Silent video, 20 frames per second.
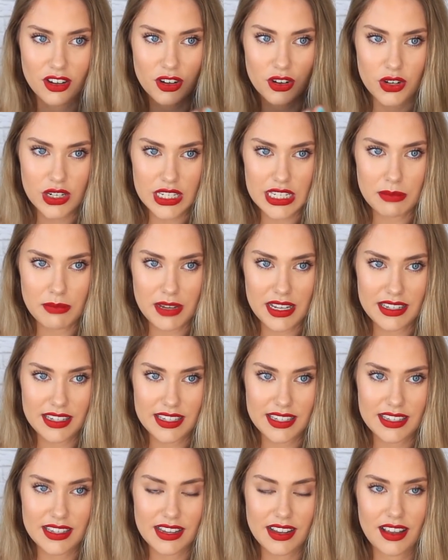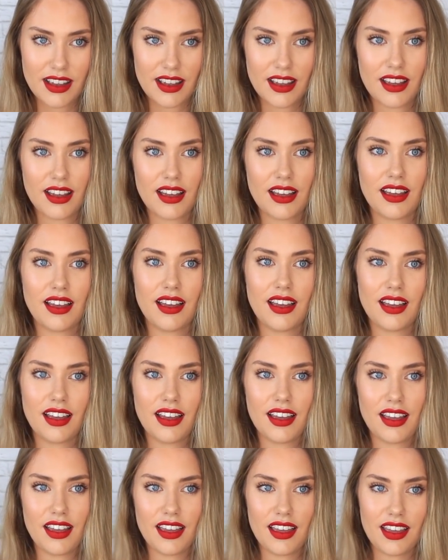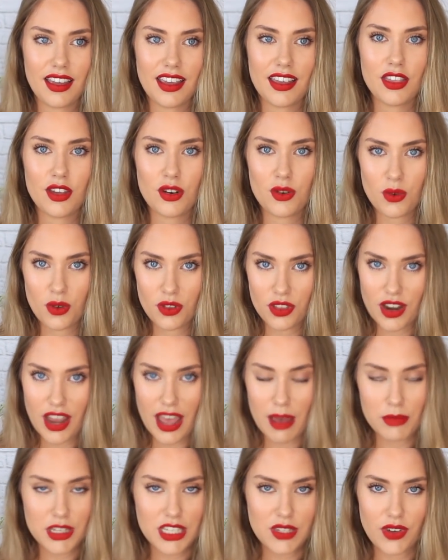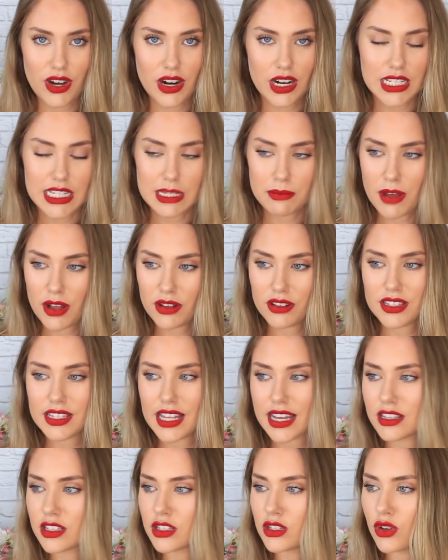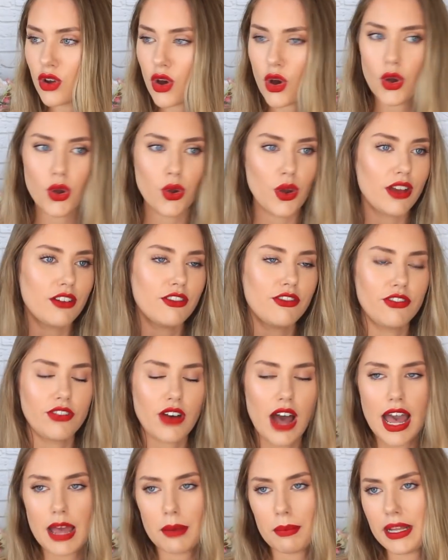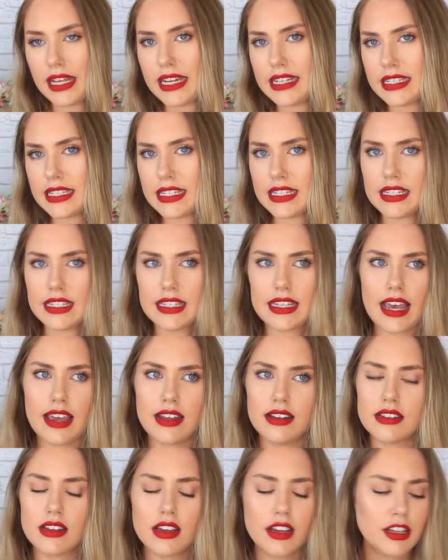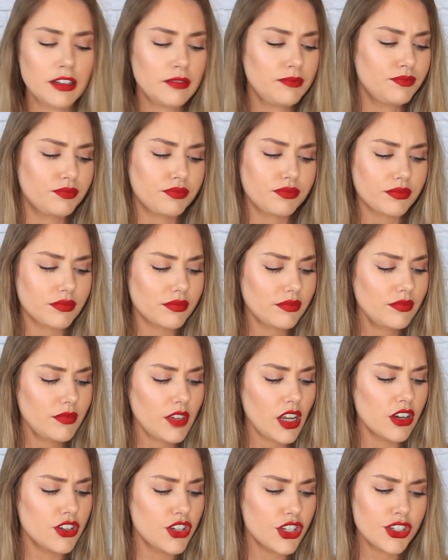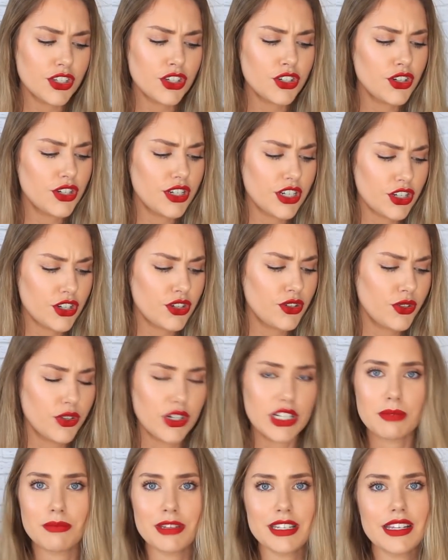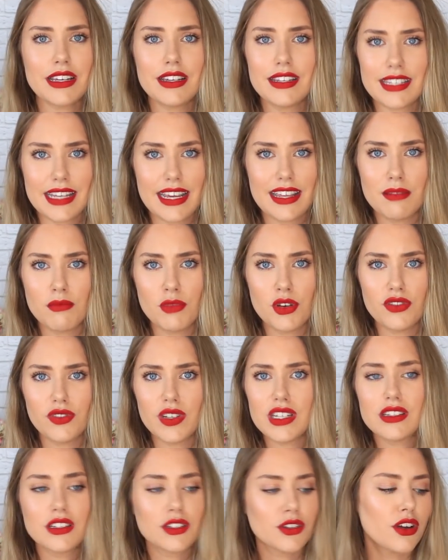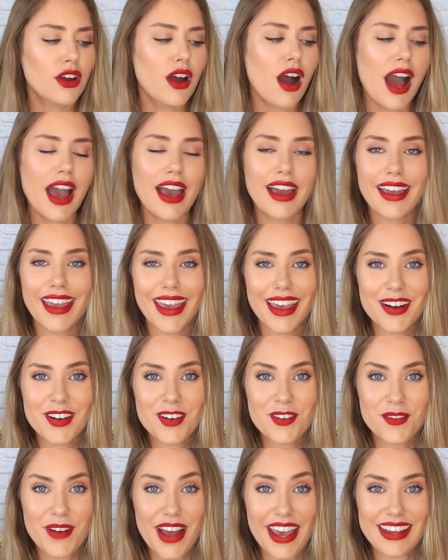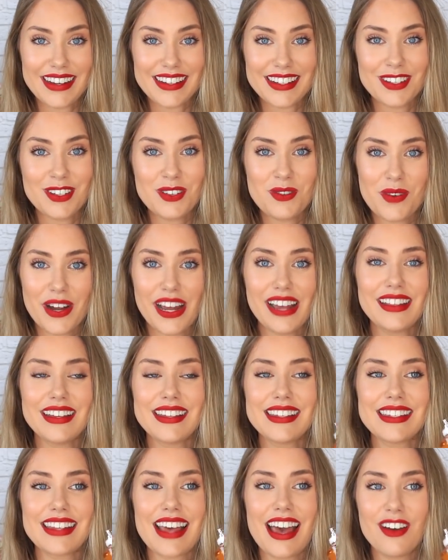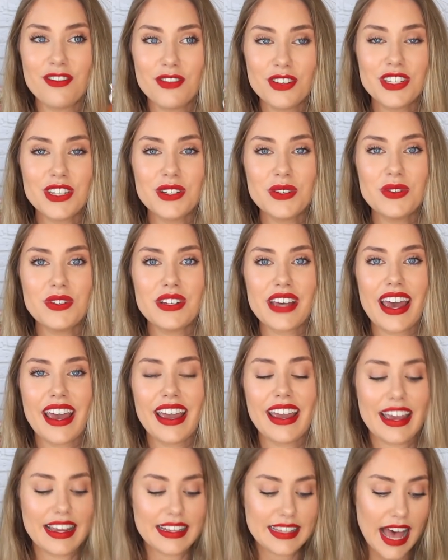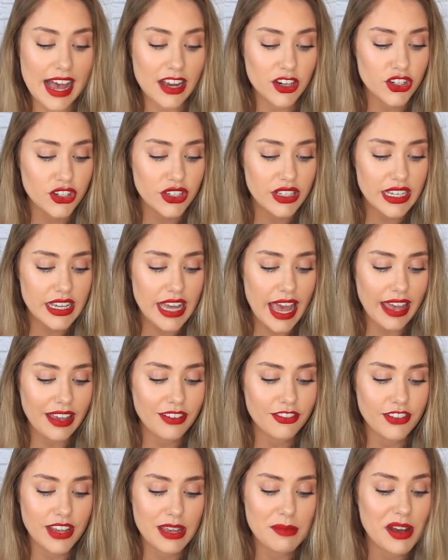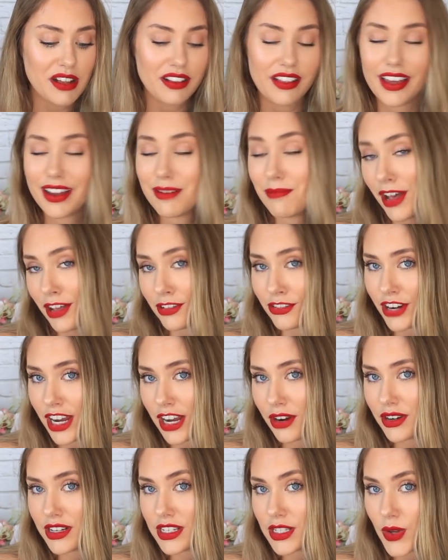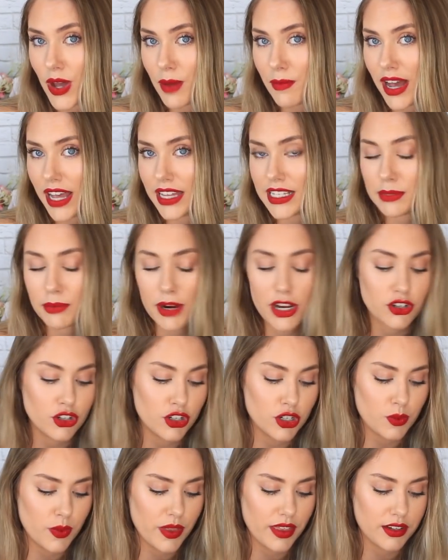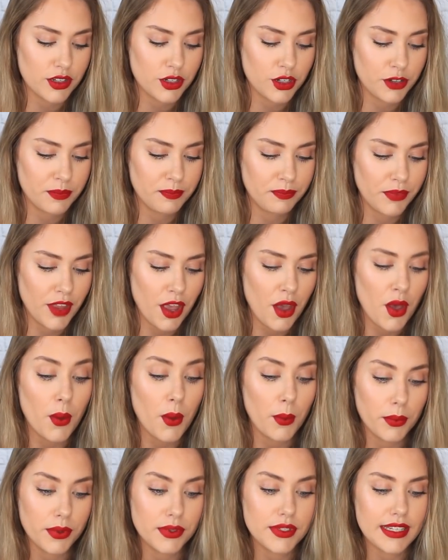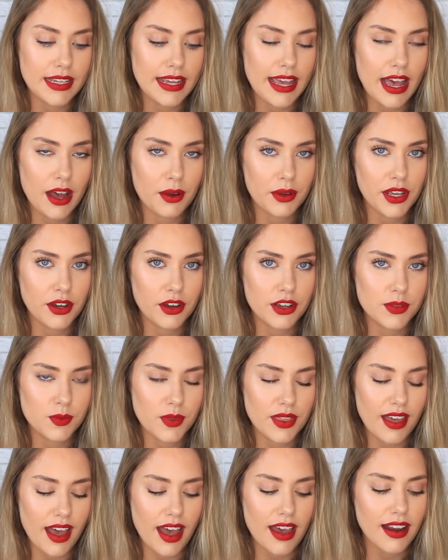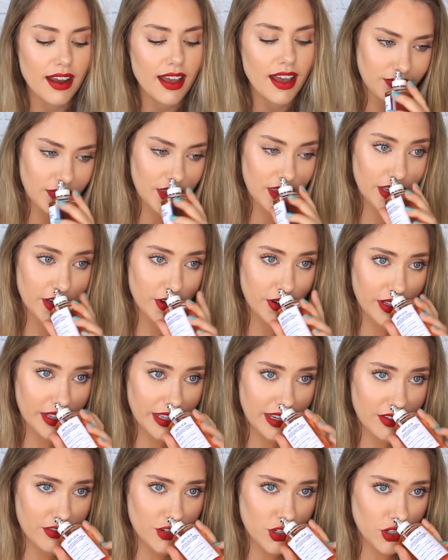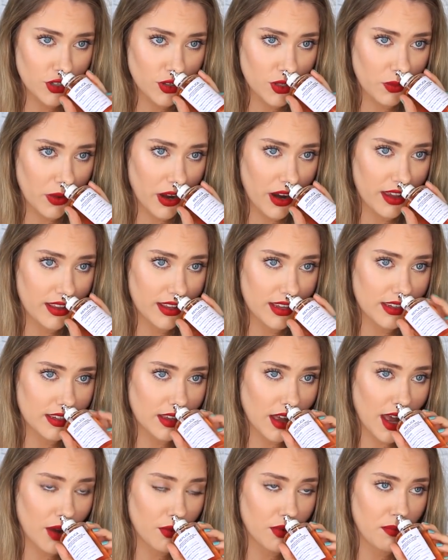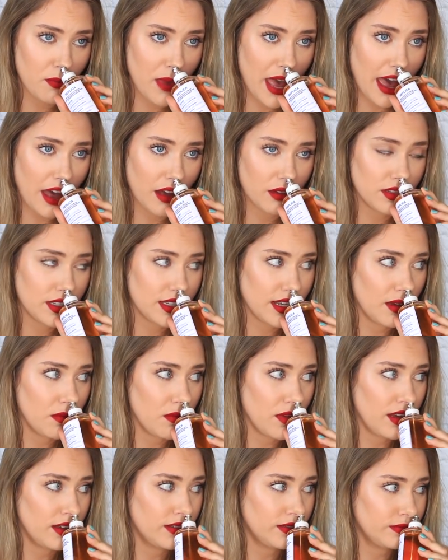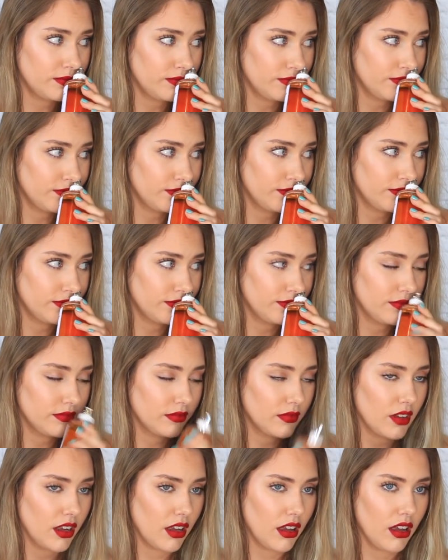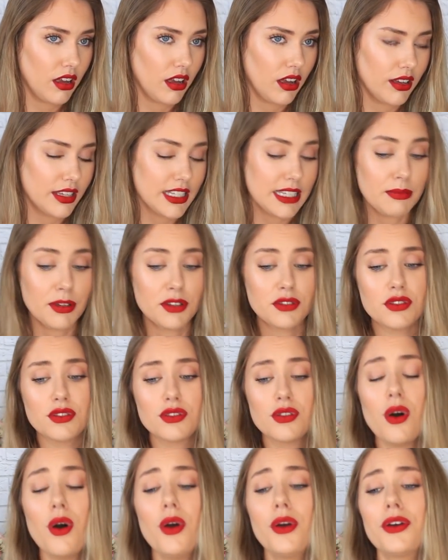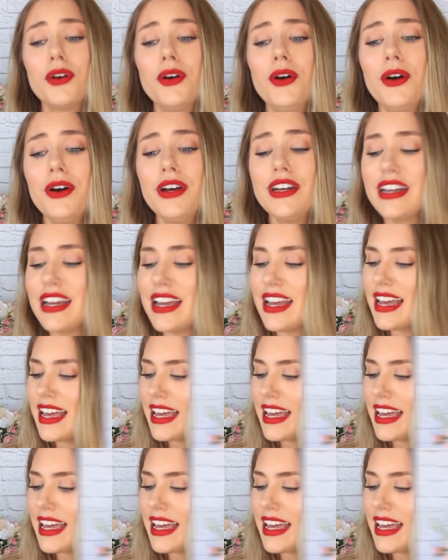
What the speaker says: Christmas in the Northern Hemisphere. It smells like snow and fireplaces and just a traditional Christmas that you see in the movies. So I cannot wait to wear this every single day. It's actually a female and male fragrance, so I might spray Josh with it too. We'll see how he goes with that. Literally, if Josh was wearing this, I would pounce him. Oh, it smells so good.